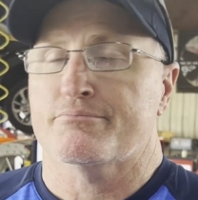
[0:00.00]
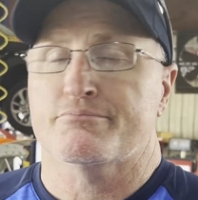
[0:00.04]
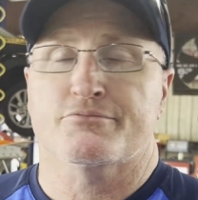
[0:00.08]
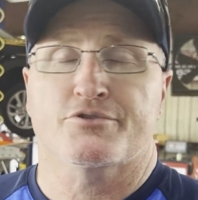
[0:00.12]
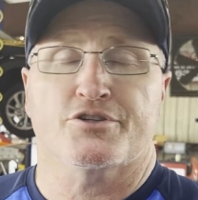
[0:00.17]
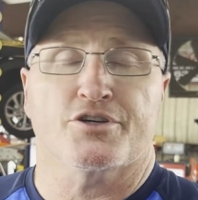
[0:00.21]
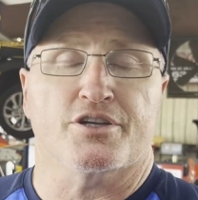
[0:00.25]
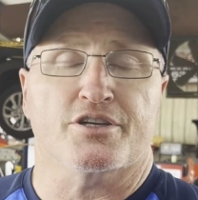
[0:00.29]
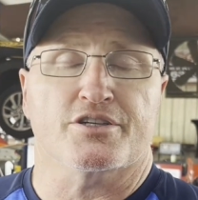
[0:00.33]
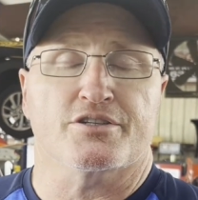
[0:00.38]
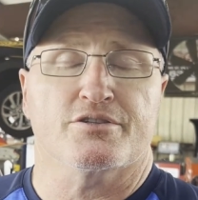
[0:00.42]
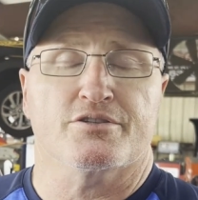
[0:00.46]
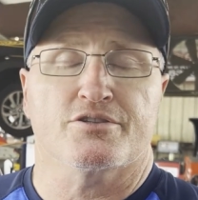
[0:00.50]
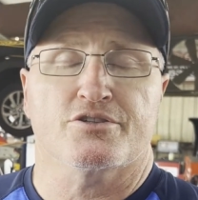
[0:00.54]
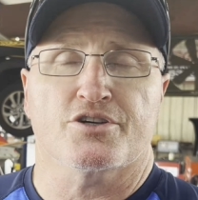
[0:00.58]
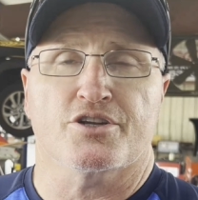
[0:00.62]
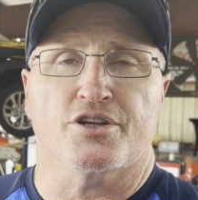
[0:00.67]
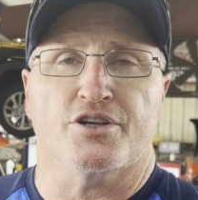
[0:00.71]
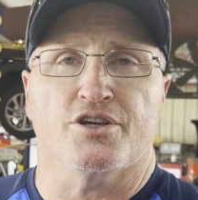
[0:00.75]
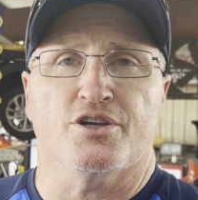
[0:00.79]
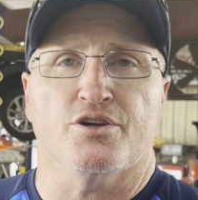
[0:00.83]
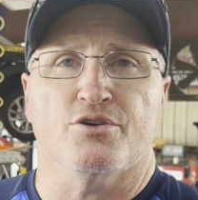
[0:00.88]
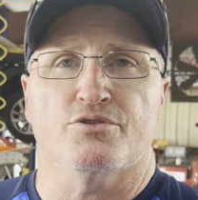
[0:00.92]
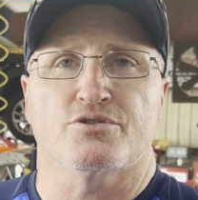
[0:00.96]
Could have
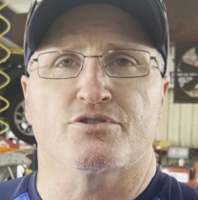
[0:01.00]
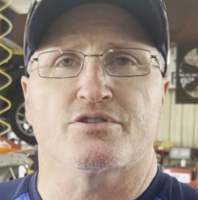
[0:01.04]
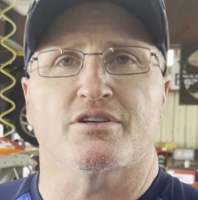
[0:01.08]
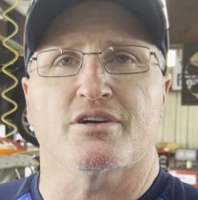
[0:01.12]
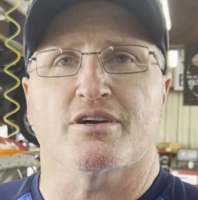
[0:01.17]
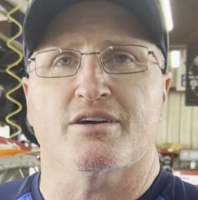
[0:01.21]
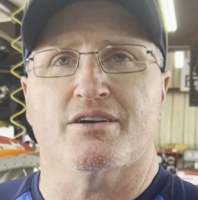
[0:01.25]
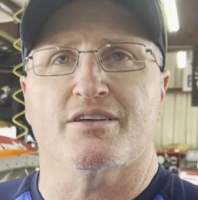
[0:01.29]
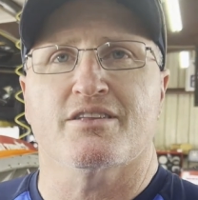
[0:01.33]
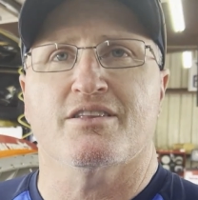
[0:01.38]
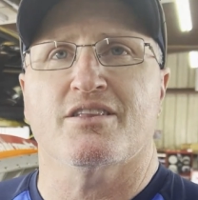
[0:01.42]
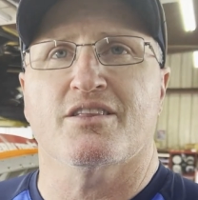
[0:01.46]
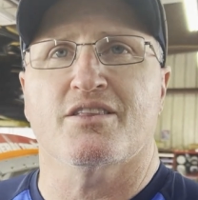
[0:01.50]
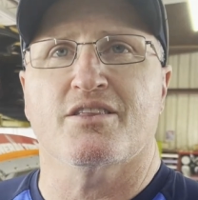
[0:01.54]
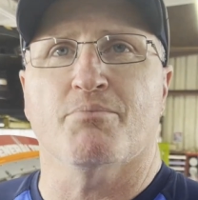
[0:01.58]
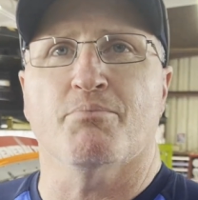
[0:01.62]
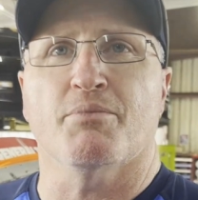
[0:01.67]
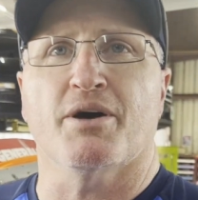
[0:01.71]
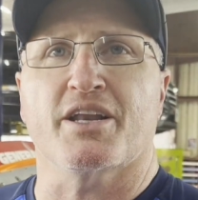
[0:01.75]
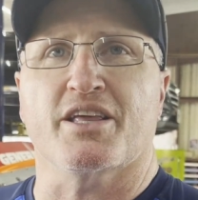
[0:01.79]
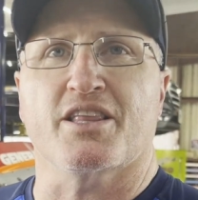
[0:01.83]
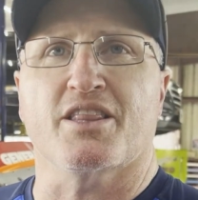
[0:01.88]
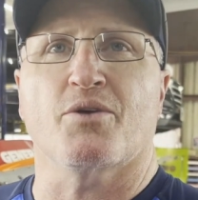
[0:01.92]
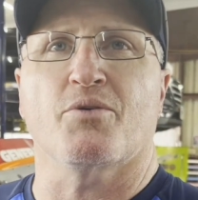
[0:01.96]
used the
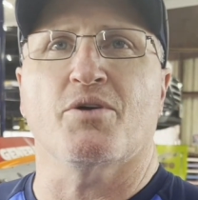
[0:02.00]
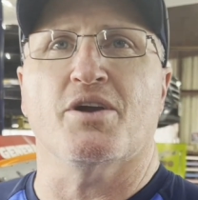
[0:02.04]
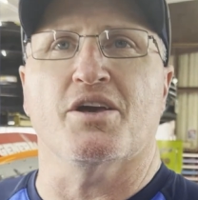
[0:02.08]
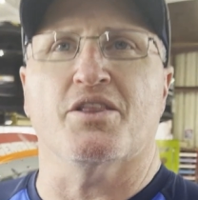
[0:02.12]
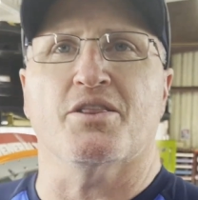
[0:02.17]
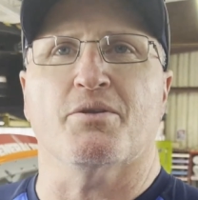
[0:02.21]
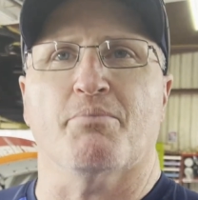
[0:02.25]
money in